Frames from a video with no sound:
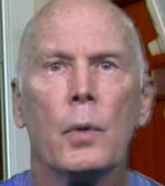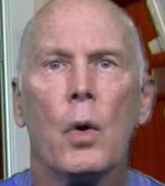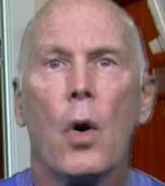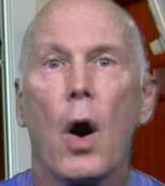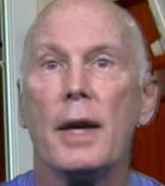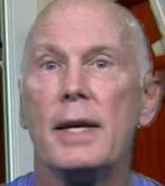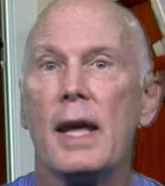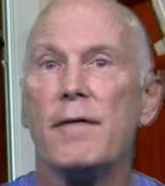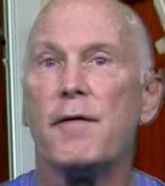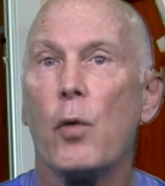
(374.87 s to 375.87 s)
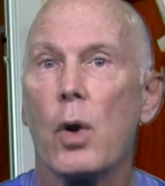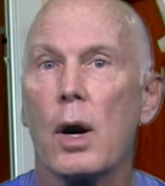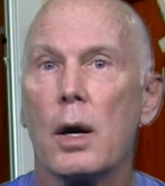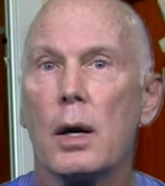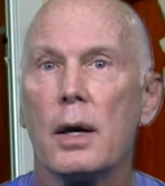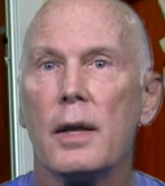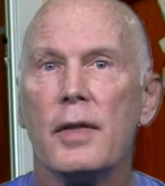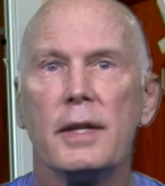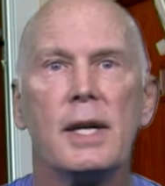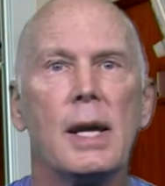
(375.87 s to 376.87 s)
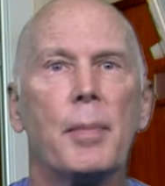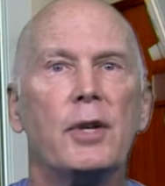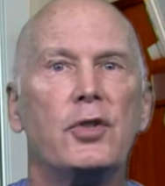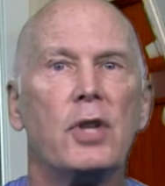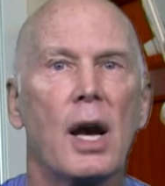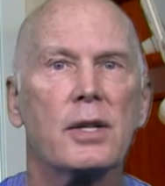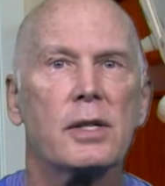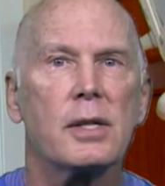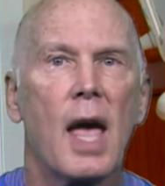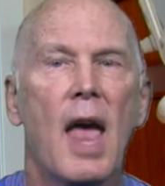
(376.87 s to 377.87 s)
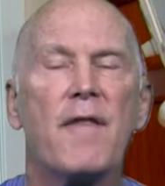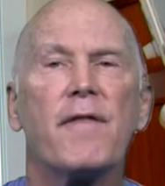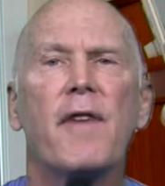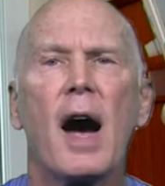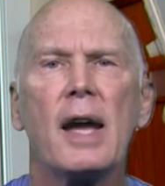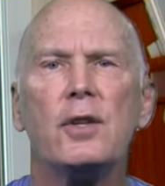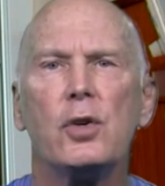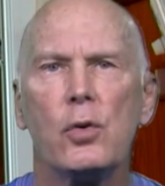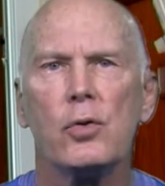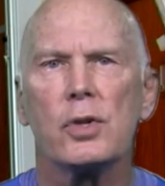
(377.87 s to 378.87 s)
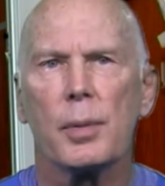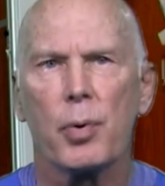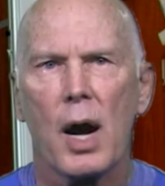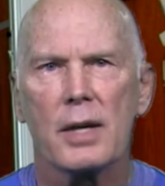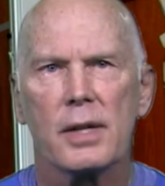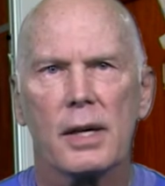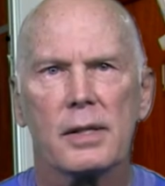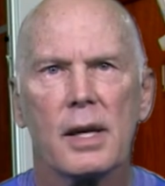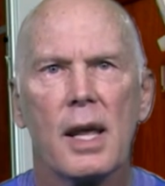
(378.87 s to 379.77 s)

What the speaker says: On day 4, the team adjusts and fine-tunes the process.